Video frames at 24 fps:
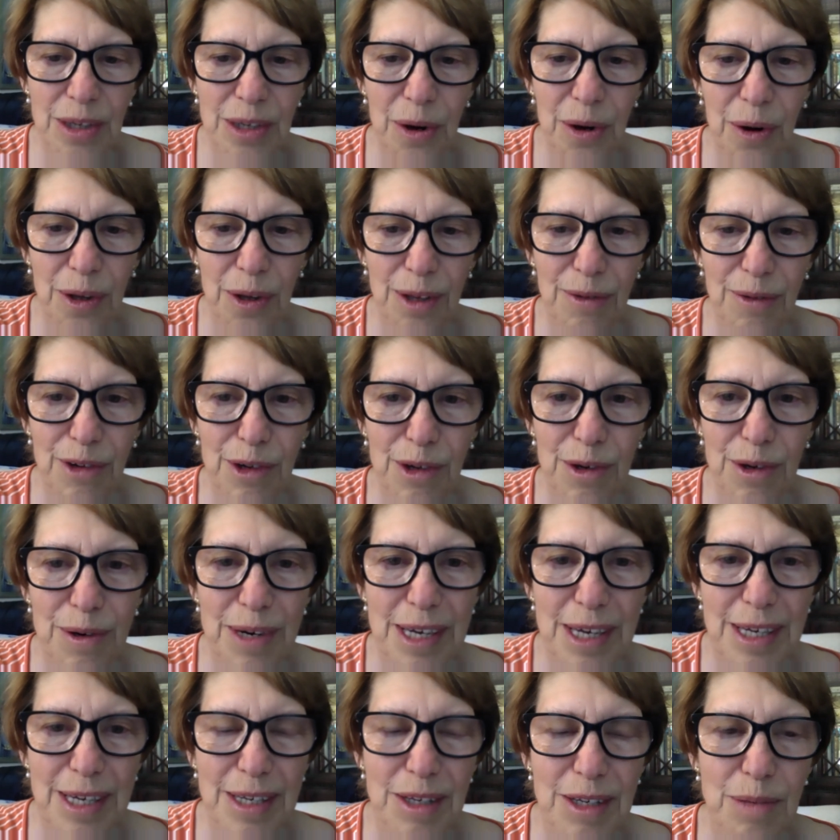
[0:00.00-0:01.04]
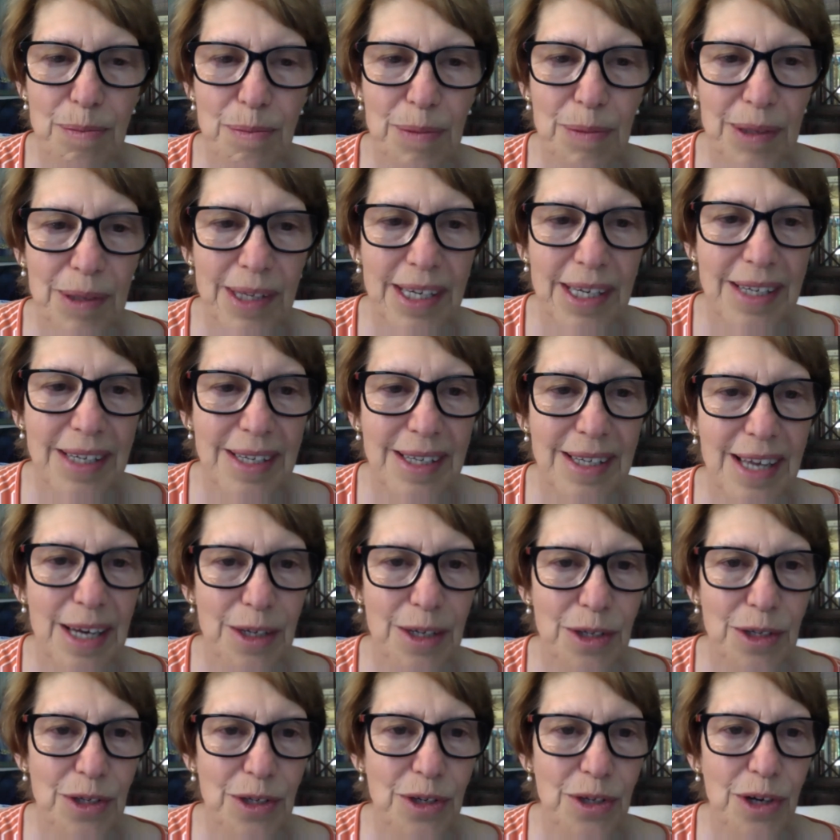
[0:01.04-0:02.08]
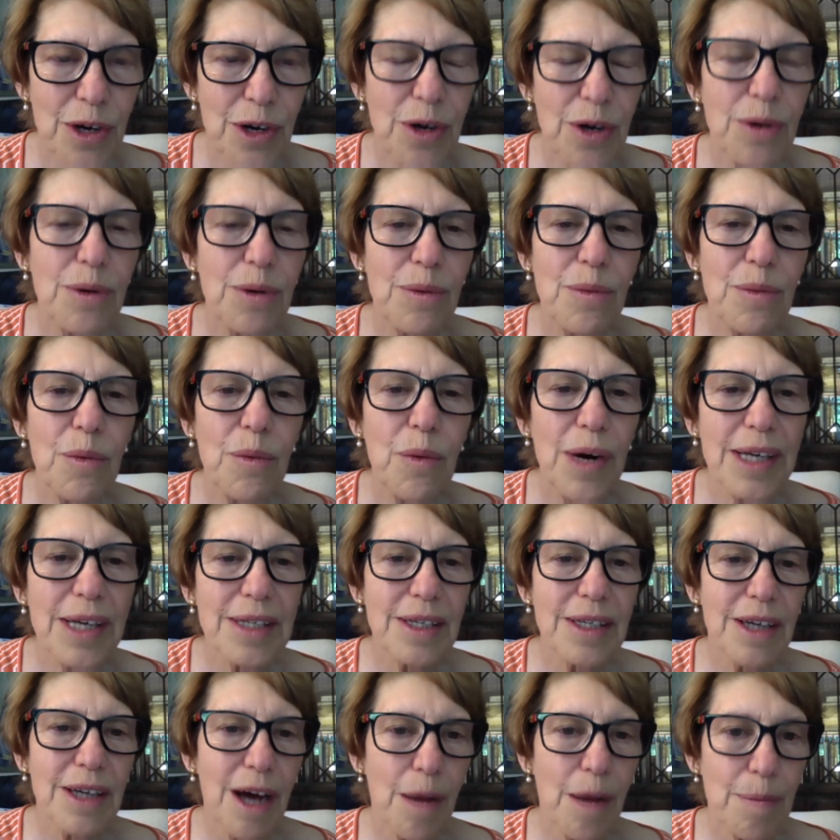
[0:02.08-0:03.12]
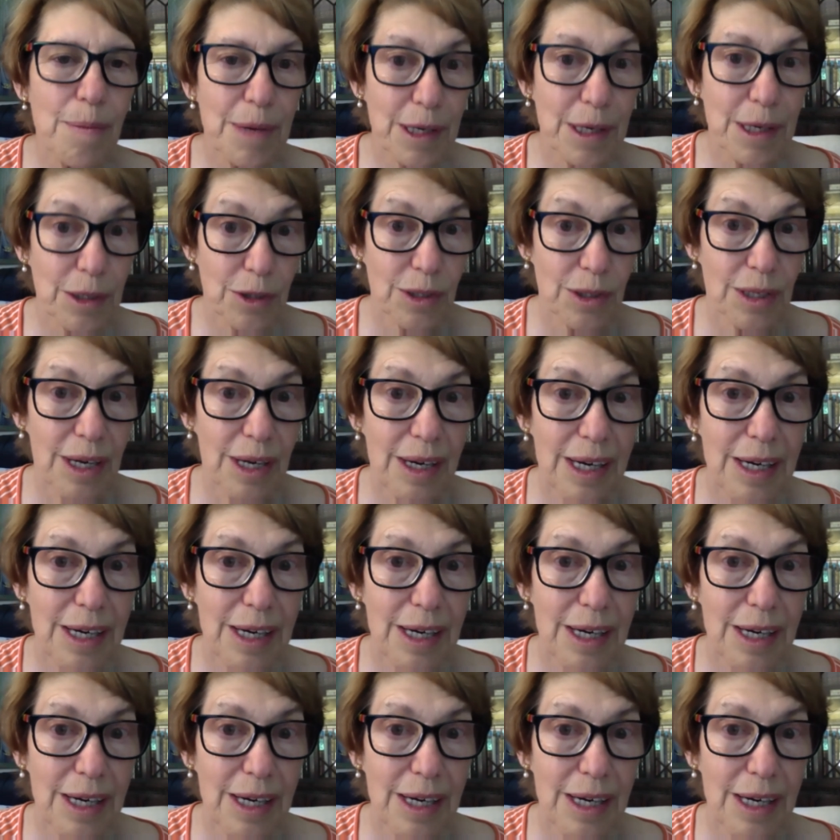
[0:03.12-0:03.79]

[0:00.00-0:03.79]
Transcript: all of you is please let us know what topics